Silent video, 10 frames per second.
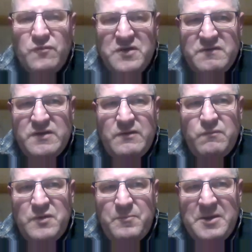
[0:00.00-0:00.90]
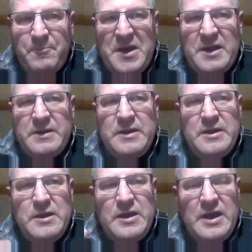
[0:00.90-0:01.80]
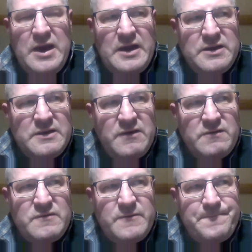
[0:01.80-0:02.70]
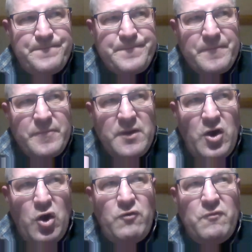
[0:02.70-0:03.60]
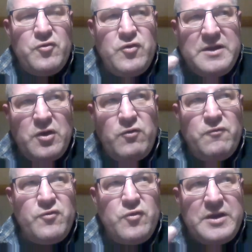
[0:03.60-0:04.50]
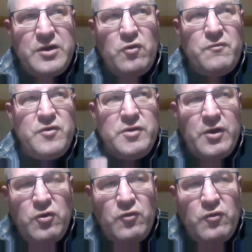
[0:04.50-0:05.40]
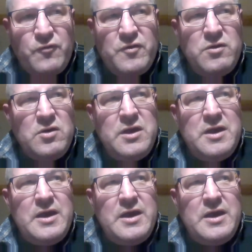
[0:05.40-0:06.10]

this in the pig pen, and it's over and over and over and over,